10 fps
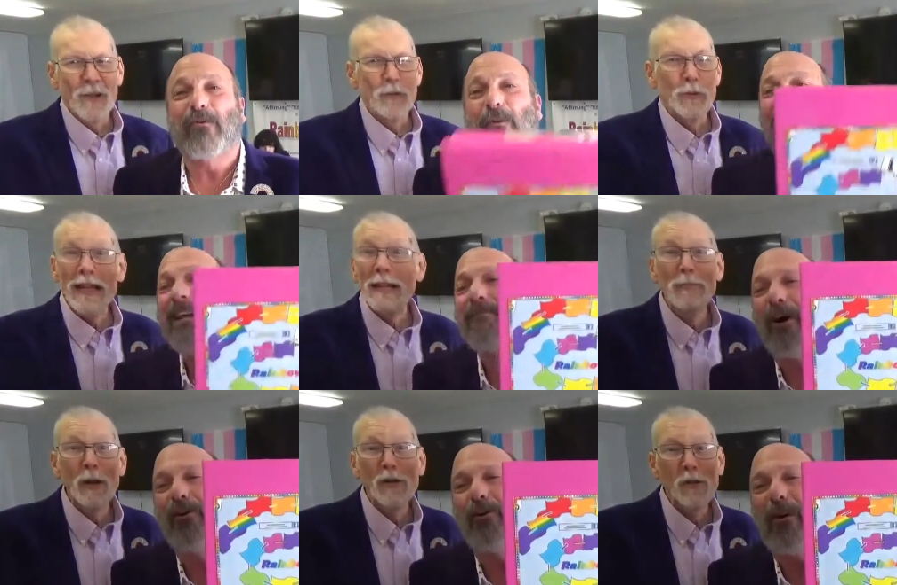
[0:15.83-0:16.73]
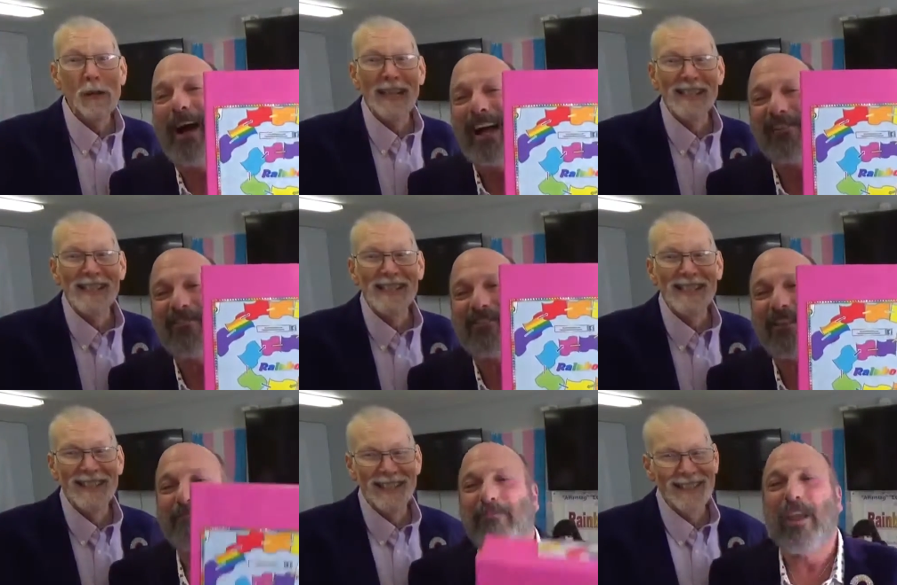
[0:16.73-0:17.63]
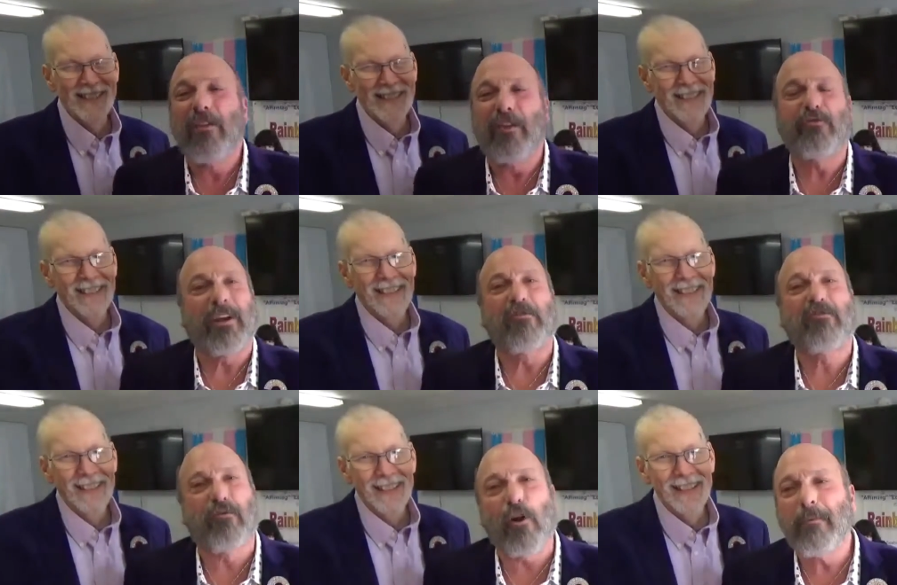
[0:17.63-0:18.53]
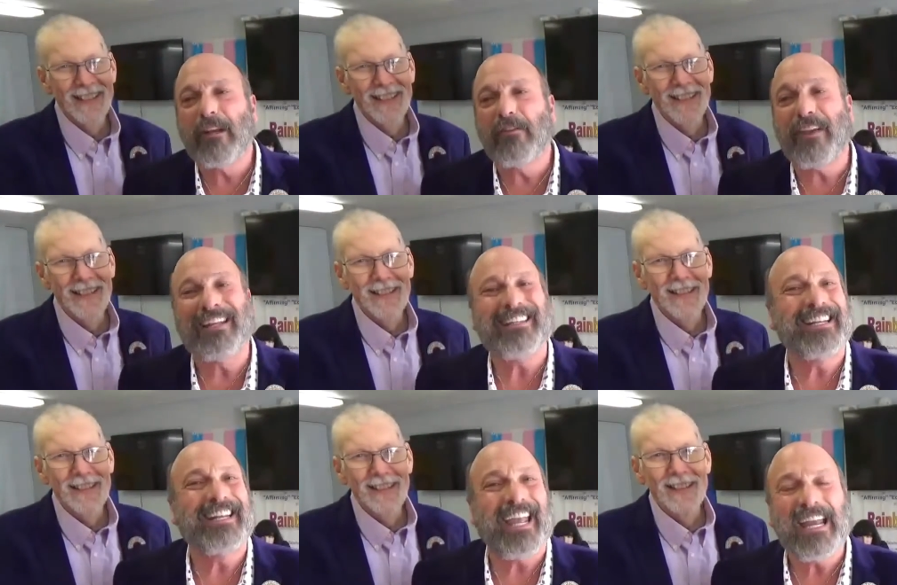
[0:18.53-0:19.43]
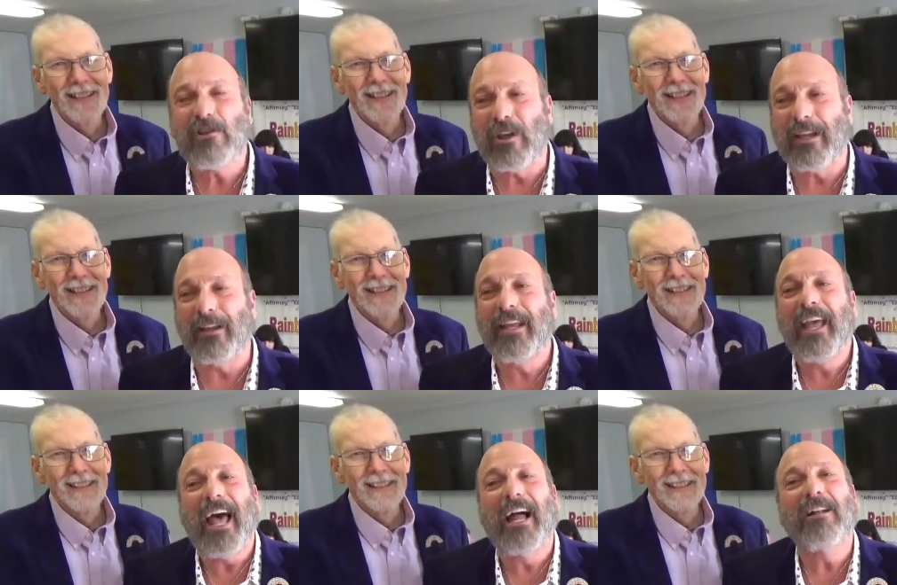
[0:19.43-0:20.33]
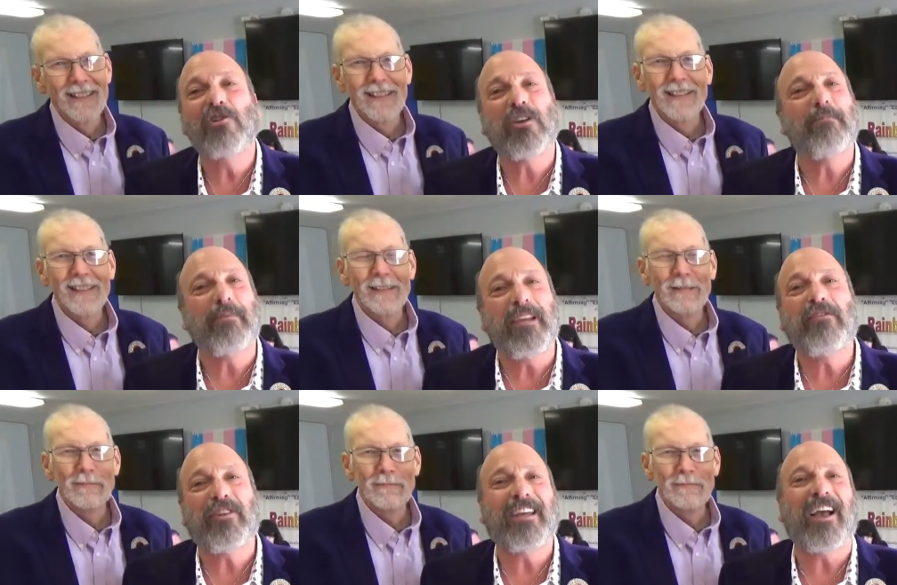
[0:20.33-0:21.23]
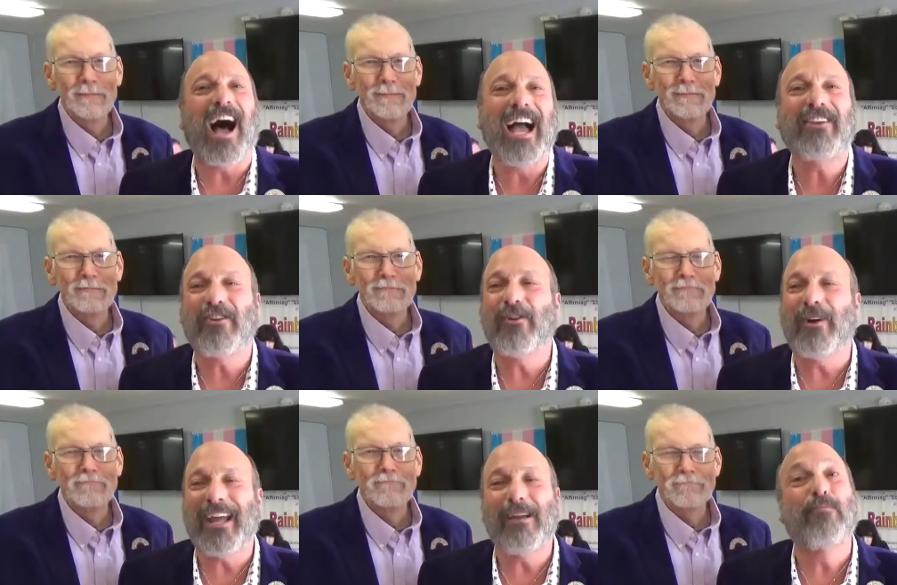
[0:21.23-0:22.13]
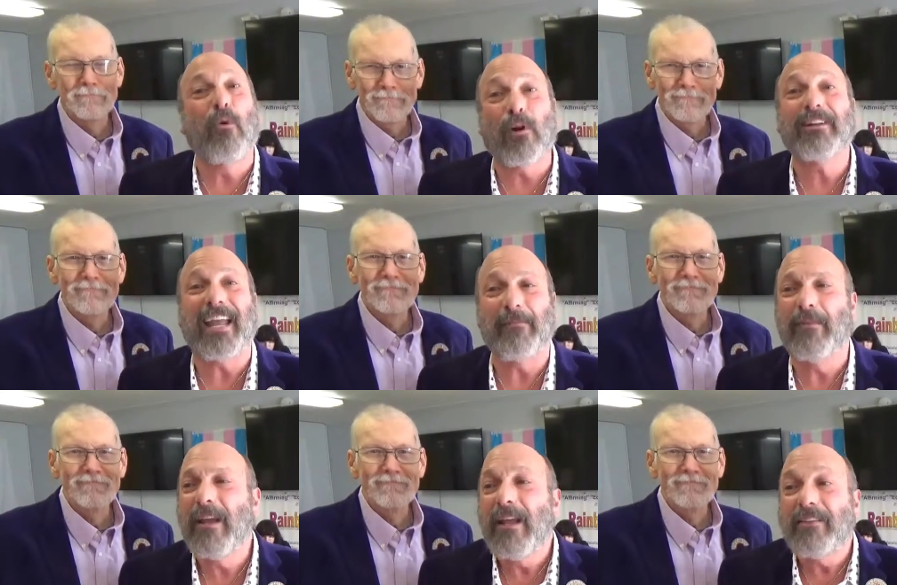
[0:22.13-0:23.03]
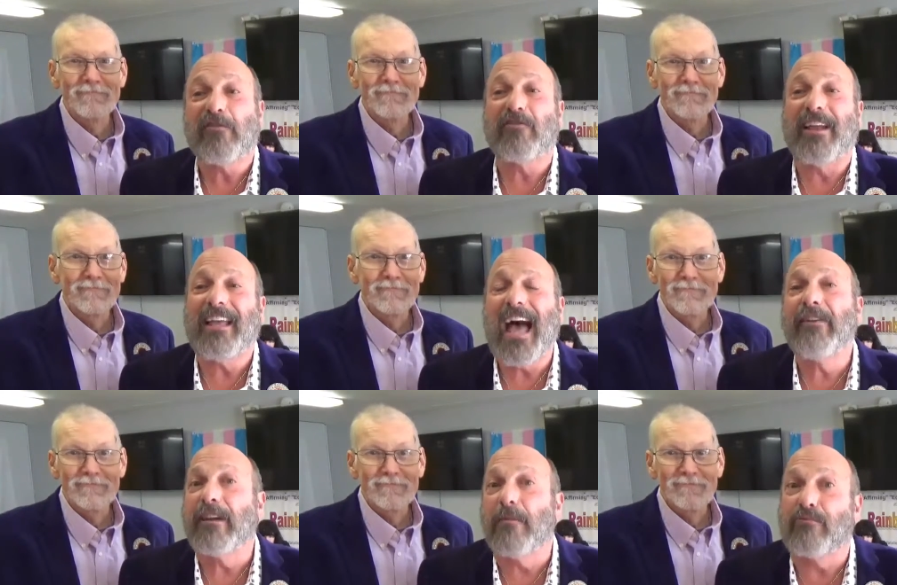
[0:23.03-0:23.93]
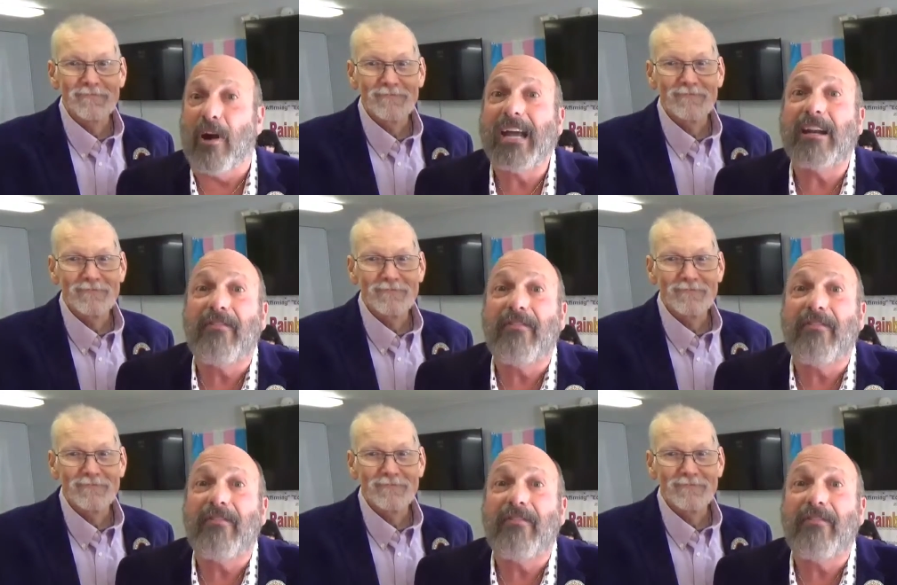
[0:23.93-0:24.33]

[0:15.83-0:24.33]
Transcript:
Speaker 1: Rainbow, Quest, the transformative and engaging LGBTIQA board game that's like having a pride